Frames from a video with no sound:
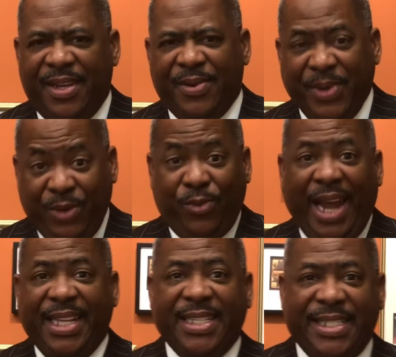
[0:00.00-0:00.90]
What the
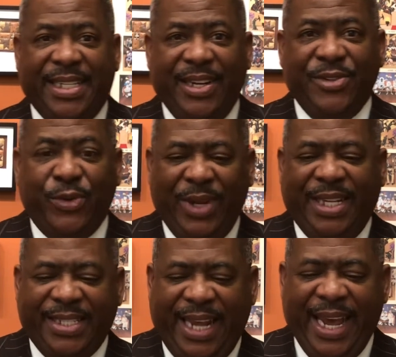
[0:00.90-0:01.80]
writer is really
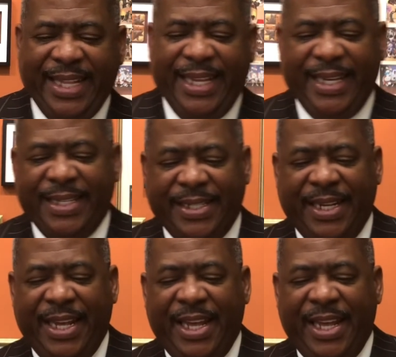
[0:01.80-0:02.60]
saying is,